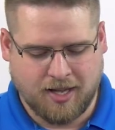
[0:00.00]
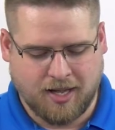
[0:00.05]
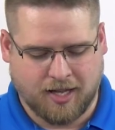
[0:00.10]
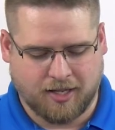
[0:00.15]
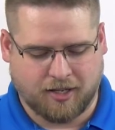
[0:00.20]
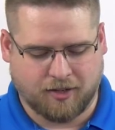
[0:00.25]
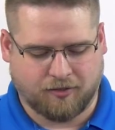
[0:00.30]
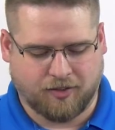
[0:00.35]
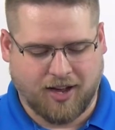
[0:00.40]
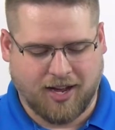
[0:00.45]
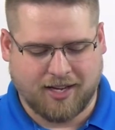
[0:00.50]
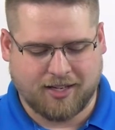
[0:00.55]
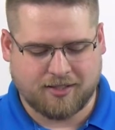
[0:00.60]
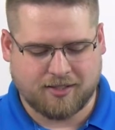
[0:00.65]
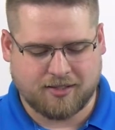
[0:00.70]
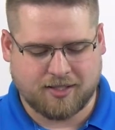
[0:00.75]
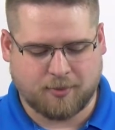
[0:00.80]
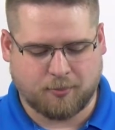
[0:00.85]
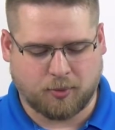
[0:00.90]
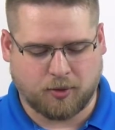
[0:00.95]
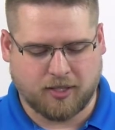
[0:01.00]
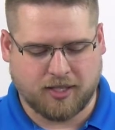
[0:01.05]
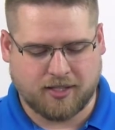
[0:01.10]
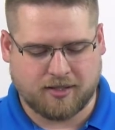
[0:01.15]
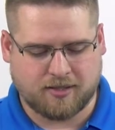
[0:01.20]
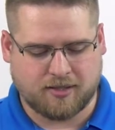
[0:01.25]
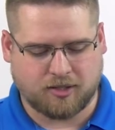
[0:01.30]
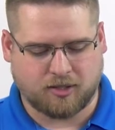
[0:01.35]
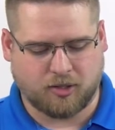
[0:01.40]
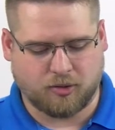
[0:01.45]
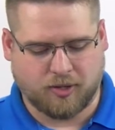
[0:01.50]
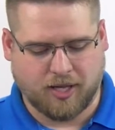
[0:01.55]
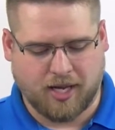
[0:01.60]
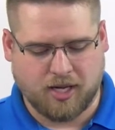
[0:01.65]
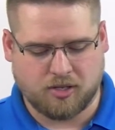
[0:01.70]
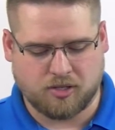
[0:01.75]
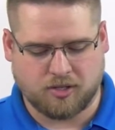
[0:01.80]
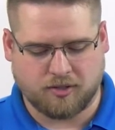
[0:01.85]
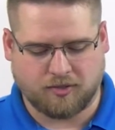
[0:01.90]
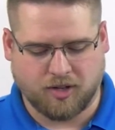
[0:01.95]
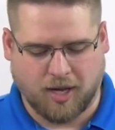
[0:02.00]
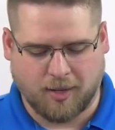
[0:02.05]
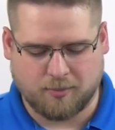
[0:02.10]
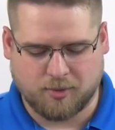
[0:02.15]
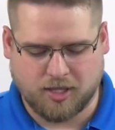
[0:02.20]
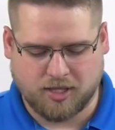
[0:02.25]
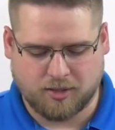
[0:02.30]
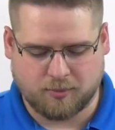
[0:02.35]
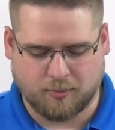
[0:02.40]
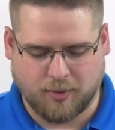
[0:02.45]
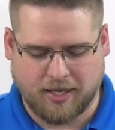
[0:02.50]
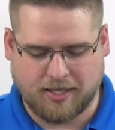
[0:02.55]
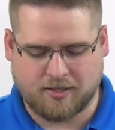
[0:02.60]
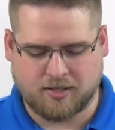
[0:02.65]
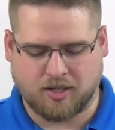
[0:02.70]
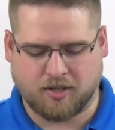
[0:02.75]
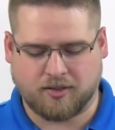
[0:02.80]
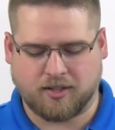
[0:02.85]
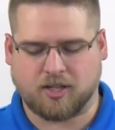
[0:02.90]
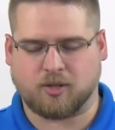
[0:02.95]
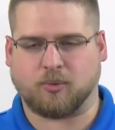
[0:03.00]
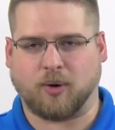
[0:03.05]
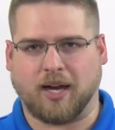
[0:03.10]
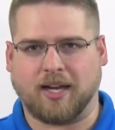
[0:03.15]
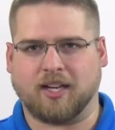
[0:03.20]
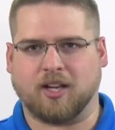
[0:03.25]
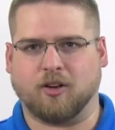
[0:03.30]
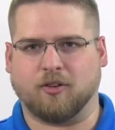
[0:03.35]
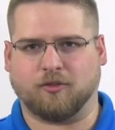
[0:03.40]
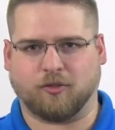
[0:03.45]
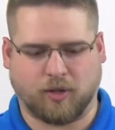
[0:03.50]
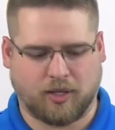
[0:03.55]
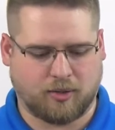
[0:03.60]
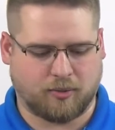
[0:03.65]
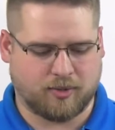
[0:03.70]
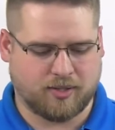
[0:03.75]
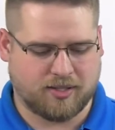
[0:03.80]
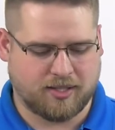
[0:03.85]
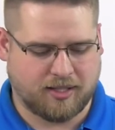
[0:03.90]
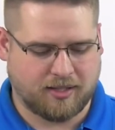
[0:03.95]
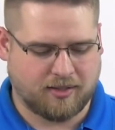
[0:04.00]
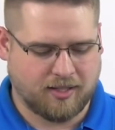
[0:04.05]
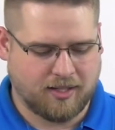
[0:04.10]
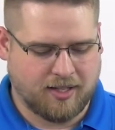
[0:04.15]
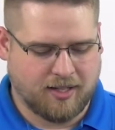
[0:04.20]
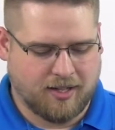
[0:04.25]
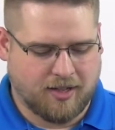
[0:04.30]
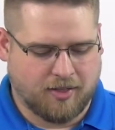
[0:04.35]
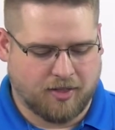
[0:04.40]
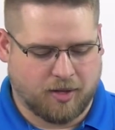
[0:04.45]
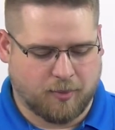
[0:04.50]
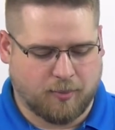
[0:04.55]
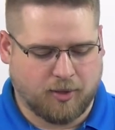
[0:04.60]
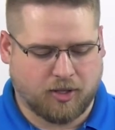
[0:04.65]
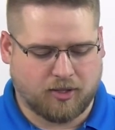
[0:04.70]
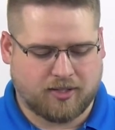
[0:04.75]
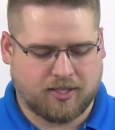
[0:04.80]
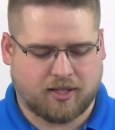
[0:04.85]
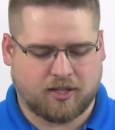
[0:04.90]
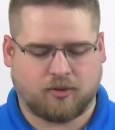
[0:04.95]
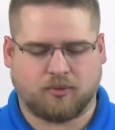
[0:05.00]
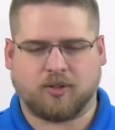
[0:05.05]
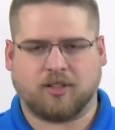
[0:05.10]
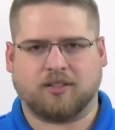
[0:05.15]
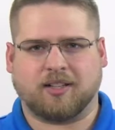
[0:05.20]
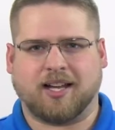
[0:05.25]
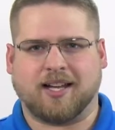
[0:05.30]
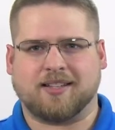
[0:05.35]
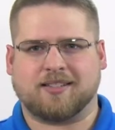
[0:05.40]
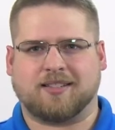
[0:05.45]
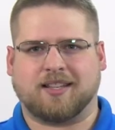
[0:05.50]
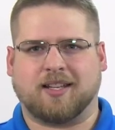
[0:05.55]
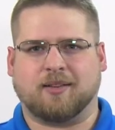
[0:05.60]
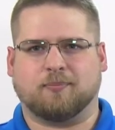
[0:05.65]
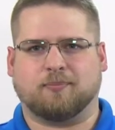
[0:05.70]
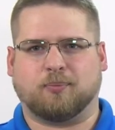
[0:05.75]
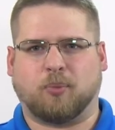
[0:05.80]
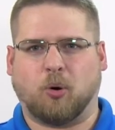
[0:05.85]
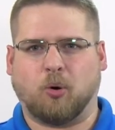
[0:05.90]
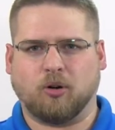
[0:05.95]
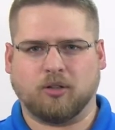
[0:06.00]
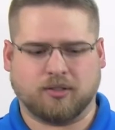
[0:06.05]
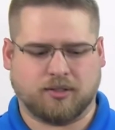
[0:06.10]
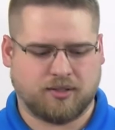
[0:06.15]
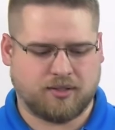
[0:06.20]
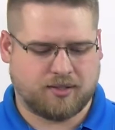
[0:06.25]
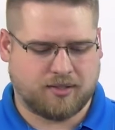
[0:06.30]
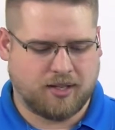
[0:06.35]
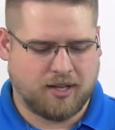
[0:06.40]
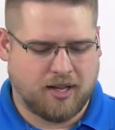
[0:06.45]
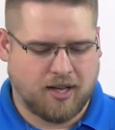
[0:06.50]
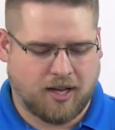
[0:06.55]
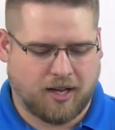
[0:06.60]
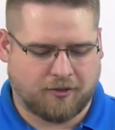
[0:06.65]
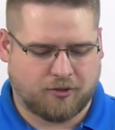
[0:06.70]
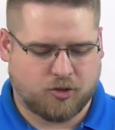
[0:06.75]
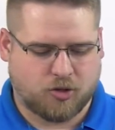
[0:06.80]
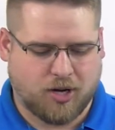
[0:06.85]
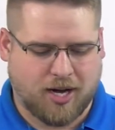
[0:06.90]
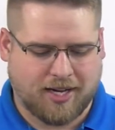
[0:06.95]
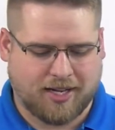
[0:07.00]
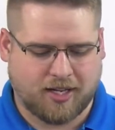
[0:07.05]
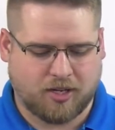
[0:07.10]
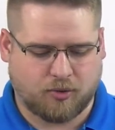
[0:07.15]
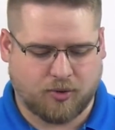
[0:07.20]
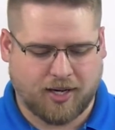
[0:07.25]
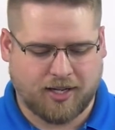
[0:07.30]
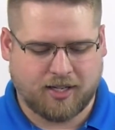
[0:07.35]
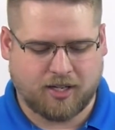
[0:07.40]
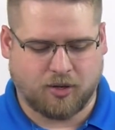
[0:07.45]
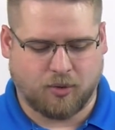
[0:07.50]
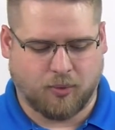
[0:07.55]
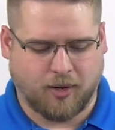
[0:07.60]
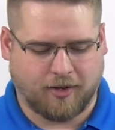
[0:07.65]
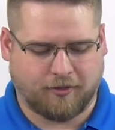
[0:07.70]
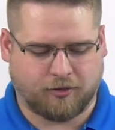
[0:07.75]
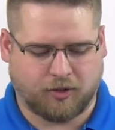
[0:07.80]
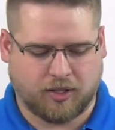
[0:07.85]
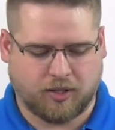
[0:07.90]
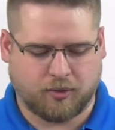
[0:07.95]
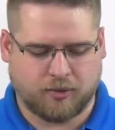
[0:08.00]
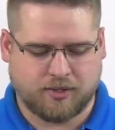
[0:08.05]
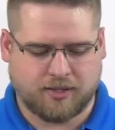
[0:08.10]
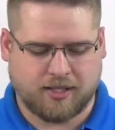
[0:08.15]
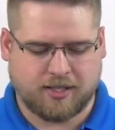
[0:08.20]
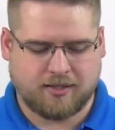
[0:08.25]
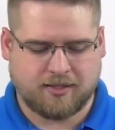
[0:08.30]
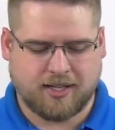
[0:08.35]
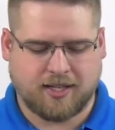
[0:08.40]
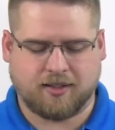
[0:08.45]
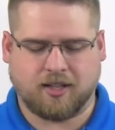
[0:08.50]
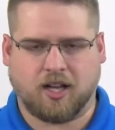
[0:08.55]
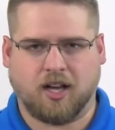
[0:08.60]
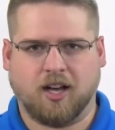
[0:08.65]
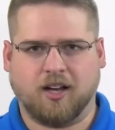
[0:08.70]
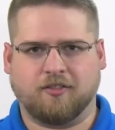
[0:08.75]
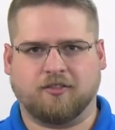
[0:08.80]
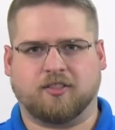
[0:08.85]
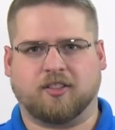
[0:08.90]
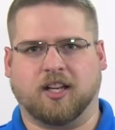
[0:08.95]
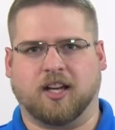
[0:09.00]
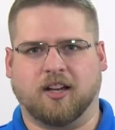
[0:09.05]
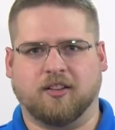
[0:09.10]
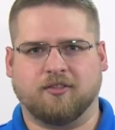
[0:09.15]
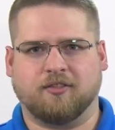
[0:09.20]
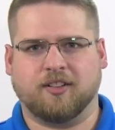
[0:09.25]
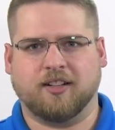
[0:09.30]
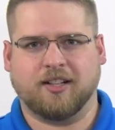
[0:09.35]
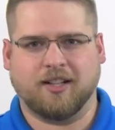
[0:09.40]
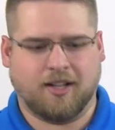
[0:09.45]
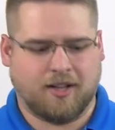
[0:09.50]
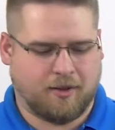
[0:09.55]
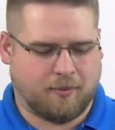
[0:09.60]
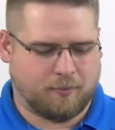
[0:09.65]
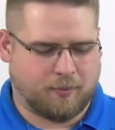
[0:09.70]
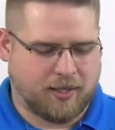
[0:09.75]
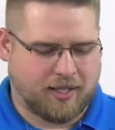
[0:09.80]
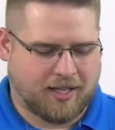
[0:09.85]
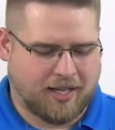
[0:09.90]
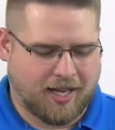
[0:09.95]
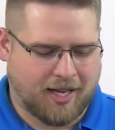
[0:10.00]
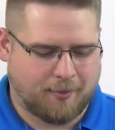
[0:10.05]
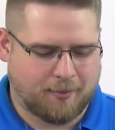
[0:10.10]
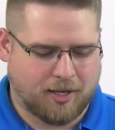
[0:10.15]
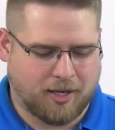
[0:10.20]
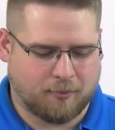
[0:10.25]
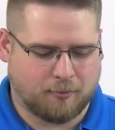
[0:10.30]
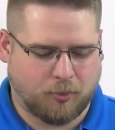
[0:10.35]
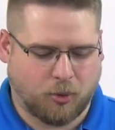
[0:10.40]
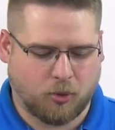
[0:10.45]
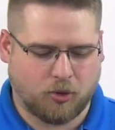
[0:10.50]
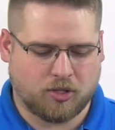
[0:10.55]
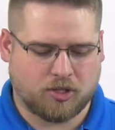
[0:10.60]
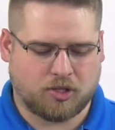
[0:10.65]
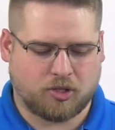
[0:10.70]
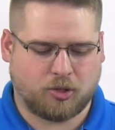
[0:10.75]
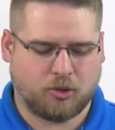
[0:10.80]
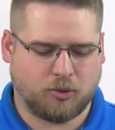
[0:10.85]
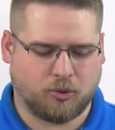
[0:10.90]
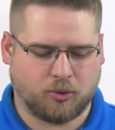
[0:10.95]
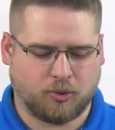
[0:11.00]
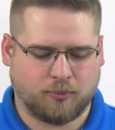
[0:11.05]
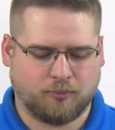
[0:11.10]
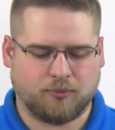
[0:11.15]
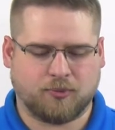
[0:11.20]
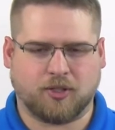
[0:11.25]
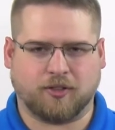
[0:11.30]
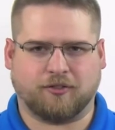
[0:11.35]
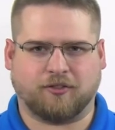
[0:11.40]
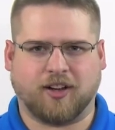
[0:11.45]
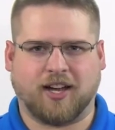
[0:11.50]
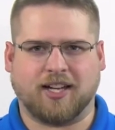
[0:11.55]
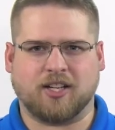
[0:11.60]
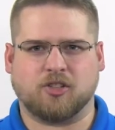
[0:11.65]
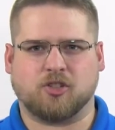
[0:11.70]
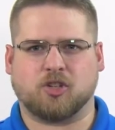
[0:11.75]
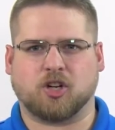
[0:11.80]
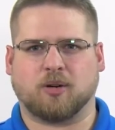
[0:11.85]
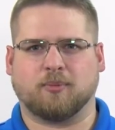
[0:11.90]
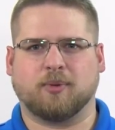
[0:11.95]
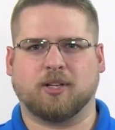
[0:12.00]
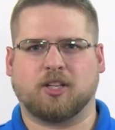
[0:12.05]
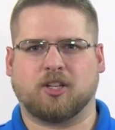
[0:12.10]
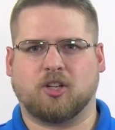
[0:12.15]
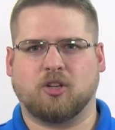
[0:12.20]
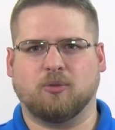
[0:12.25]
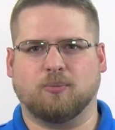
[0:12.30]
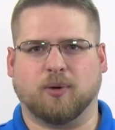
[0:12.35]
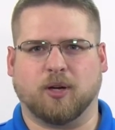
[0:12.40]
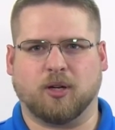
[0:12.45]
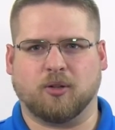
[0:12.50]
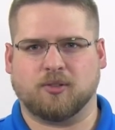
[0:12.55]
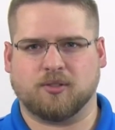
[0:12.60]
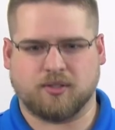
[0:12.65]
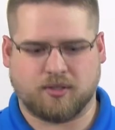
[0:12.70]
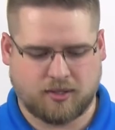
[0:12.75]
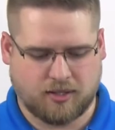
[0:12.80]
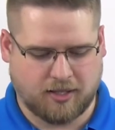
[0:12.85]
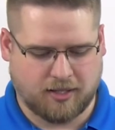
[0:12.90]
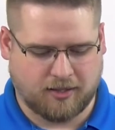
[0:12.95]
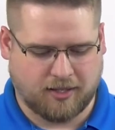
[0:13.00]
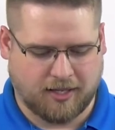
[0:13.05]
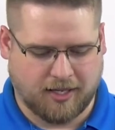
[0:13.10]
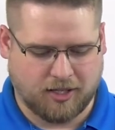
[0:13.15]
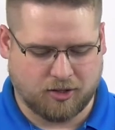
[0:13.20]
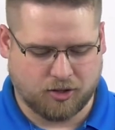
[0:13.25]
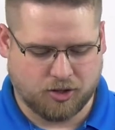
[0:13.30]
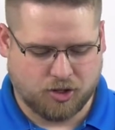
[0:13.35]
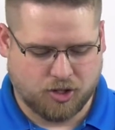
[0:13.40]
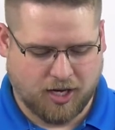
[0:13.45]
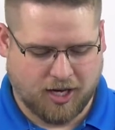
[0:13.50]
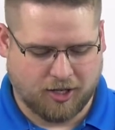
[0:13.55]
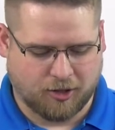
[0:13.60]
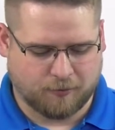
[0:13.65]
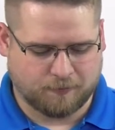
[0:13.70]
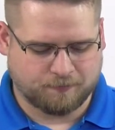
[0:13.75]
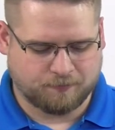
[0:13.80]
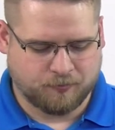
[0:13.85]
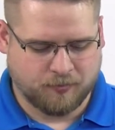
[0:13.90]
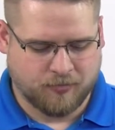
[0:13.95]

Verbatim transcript: A device that predicts the location of objects based on their radio frequency. The military realized the importance of tracking radio wave frequencies, and the Huff Duff became an important tool to find German U boats in the English Channel.